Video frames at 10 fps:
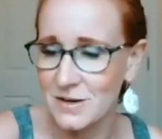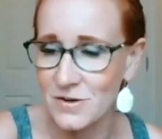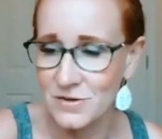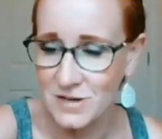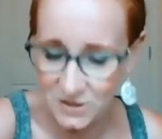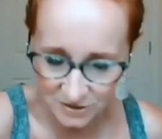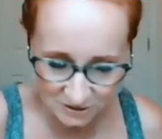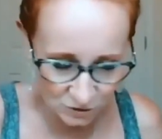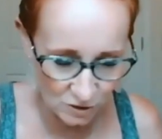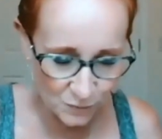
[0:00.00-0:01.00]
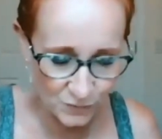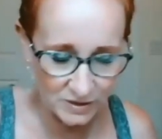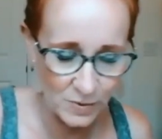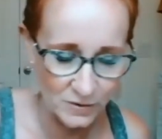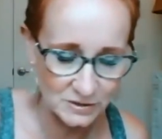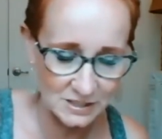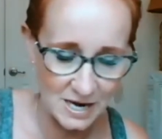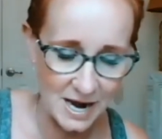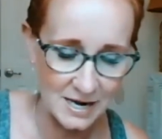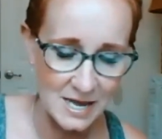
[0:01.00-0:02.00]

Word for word: So nothing to complain about today.